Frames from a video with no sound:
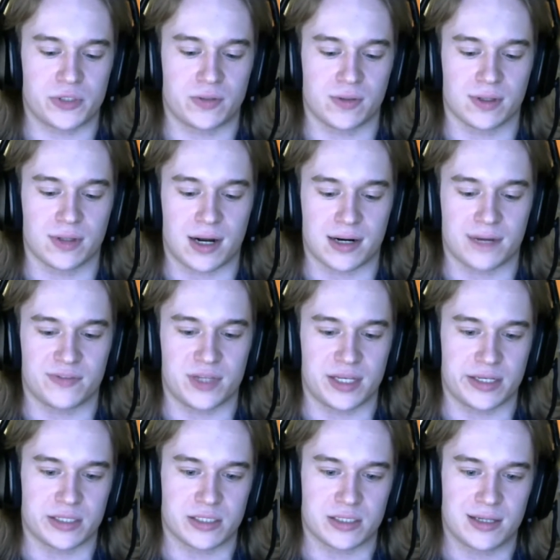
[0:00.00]
to a lot of
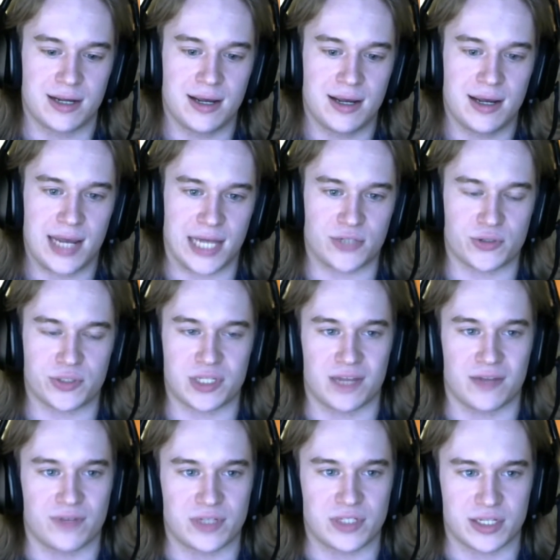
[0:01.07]
these
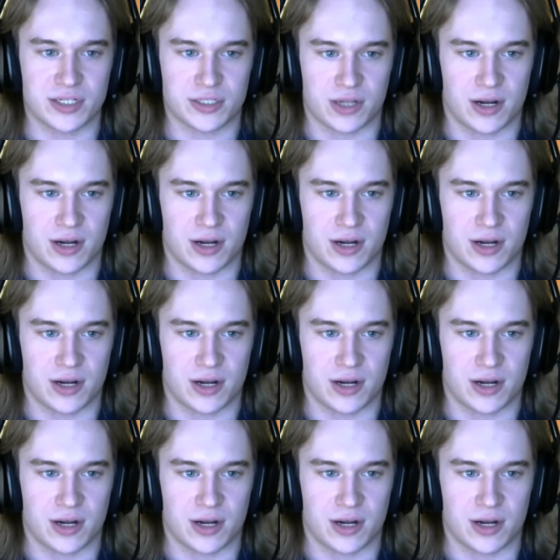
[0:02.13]
interesting physics